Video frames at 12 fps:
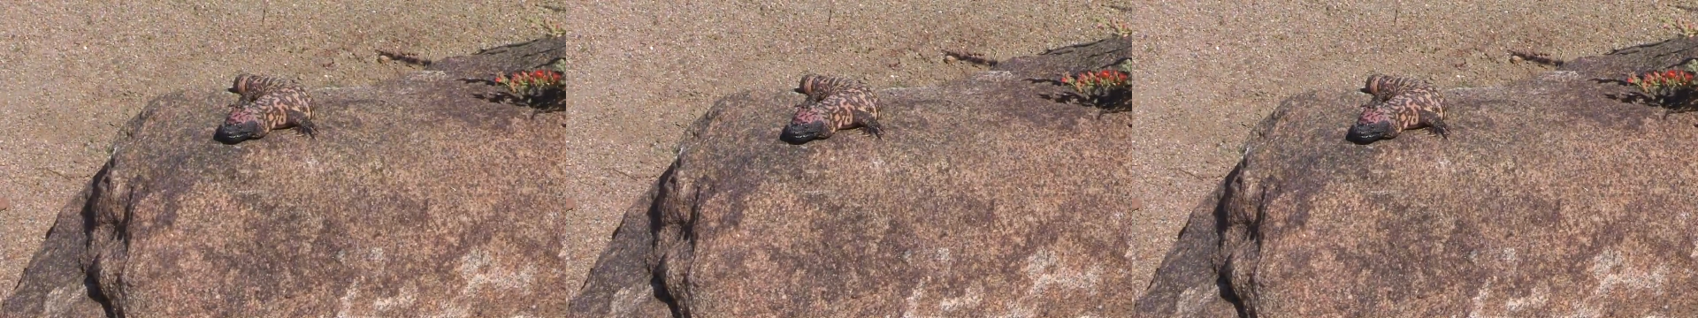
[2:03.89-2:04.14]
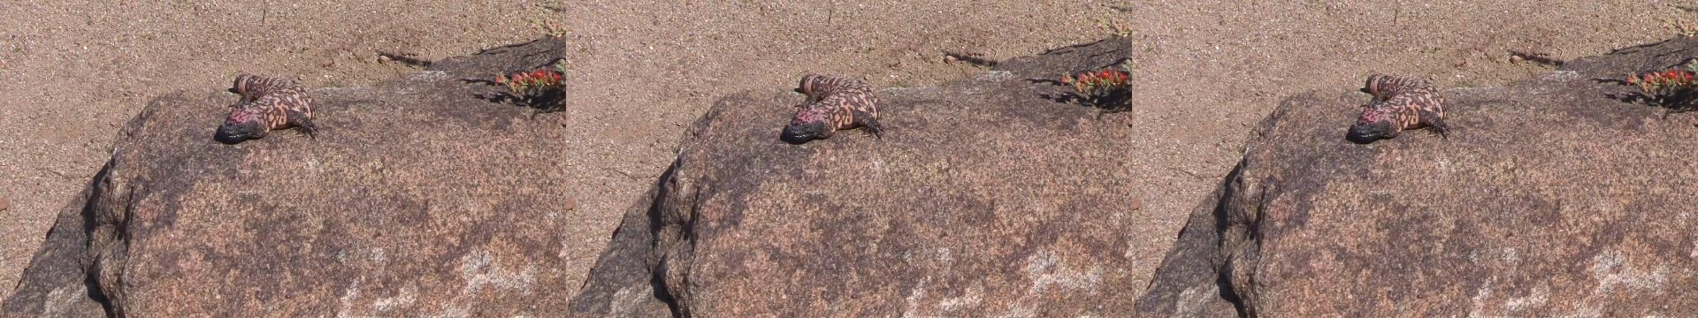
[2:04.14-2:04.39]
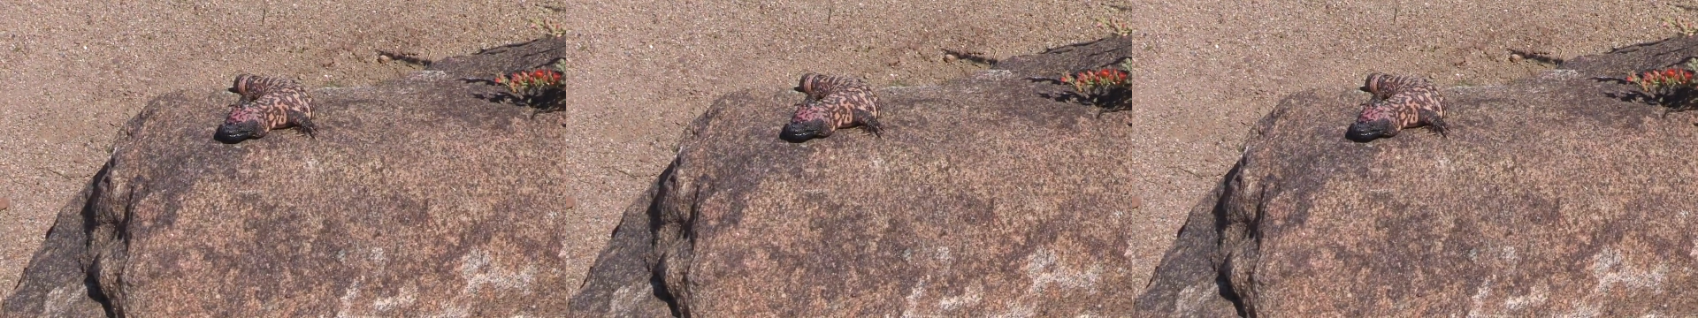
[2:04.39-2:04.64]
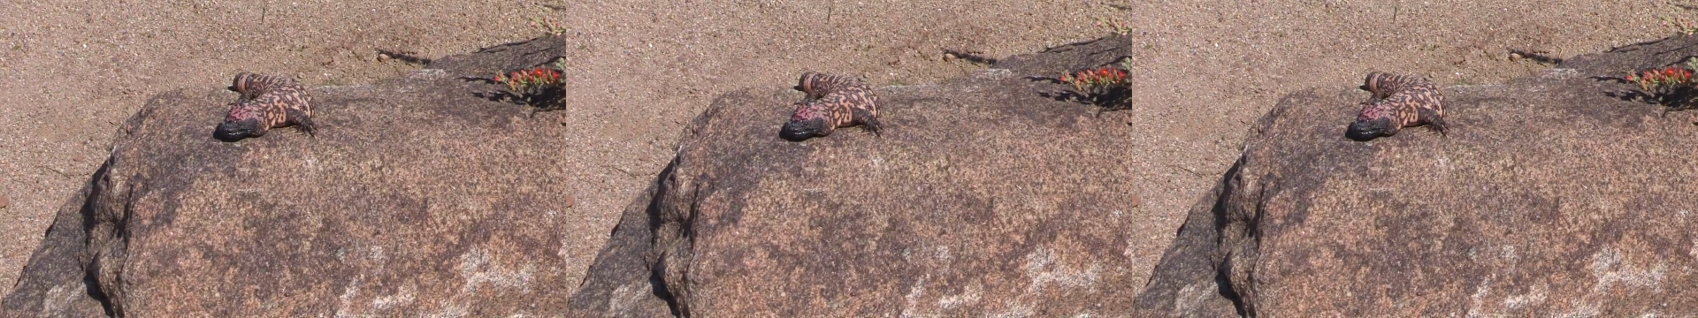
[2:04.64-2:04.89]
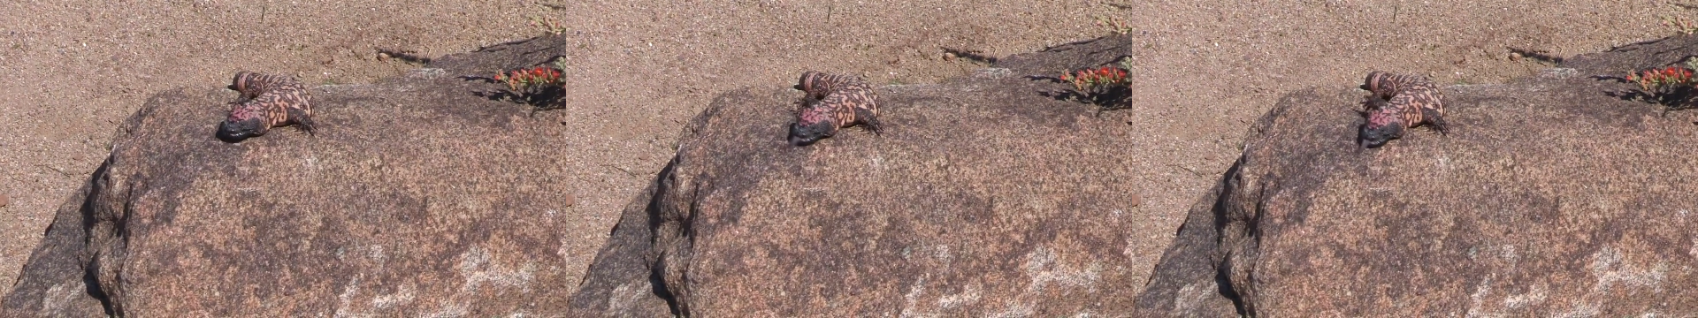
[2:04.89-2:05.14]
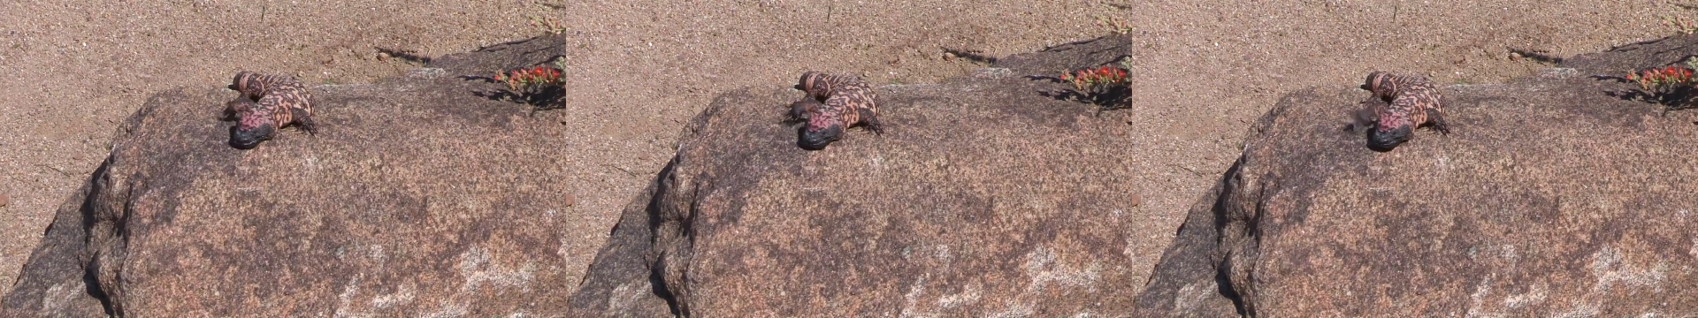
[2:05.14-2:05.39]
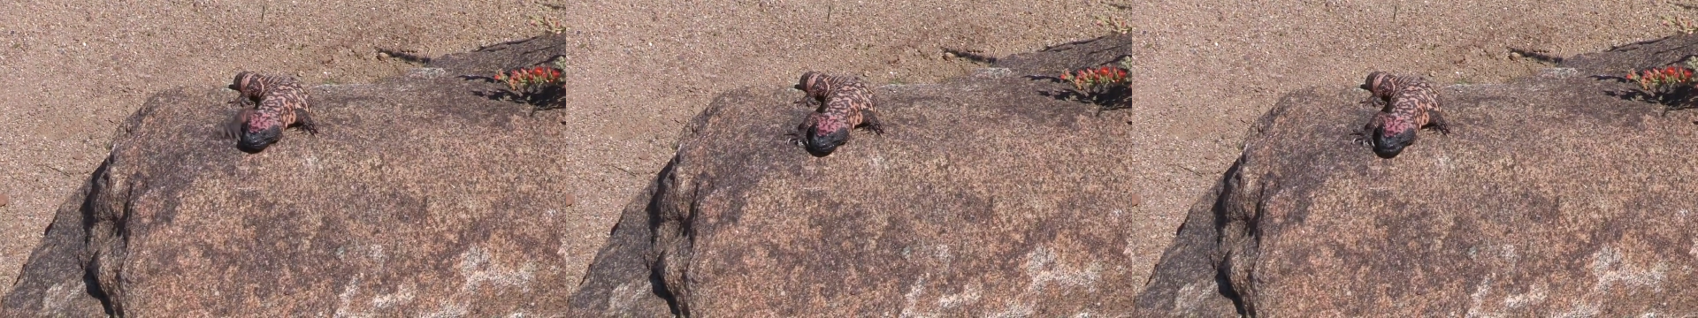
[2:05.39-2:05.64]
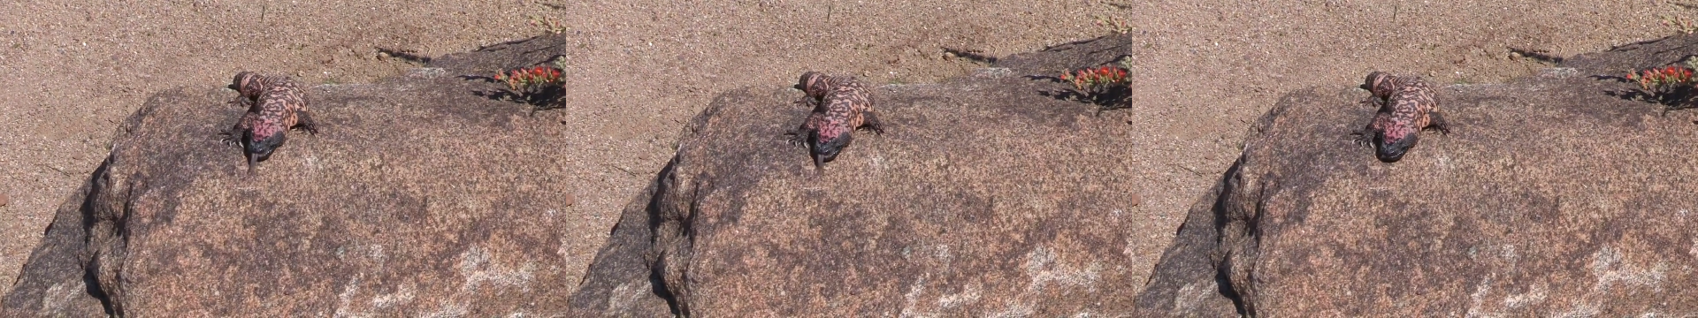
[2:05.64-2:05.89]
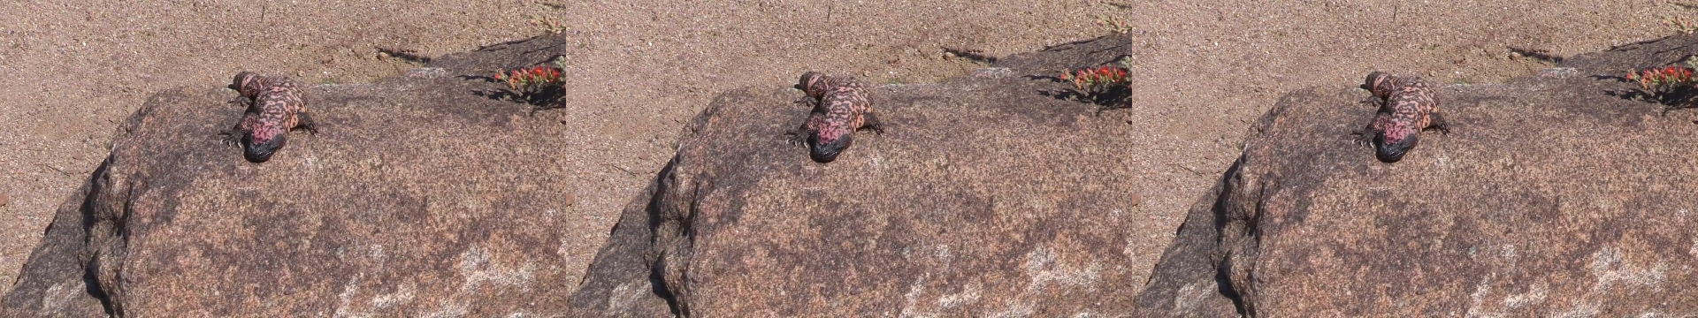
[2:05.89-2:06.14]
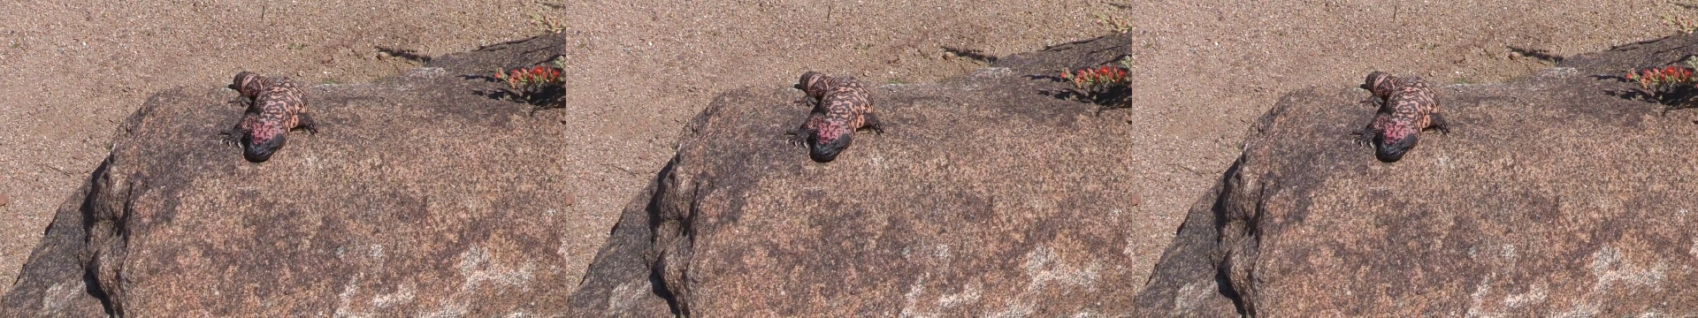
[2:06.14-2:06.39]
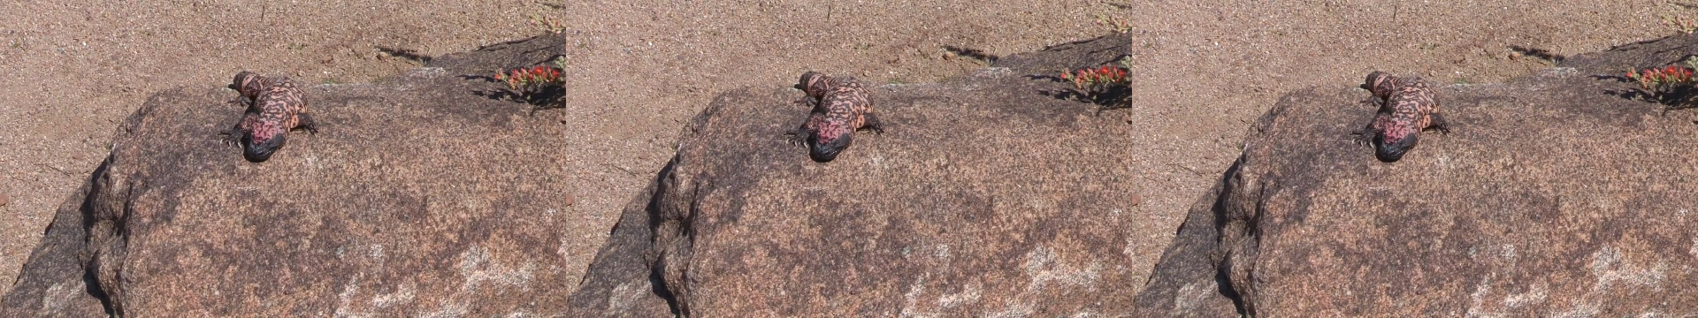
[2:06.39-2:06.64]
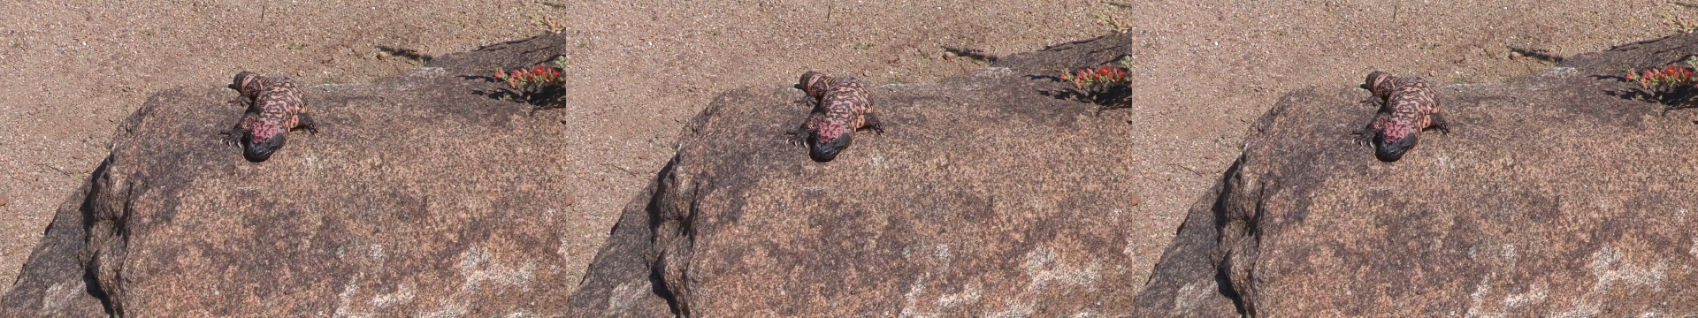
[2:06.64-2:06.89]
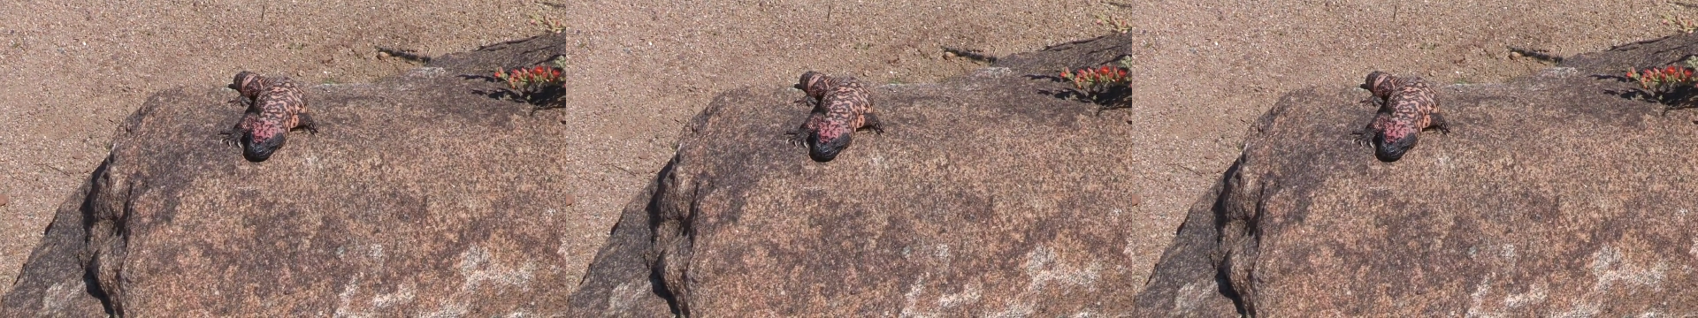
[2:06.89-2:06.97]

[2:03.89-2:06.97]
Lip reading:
Nobody's mouth can be seen.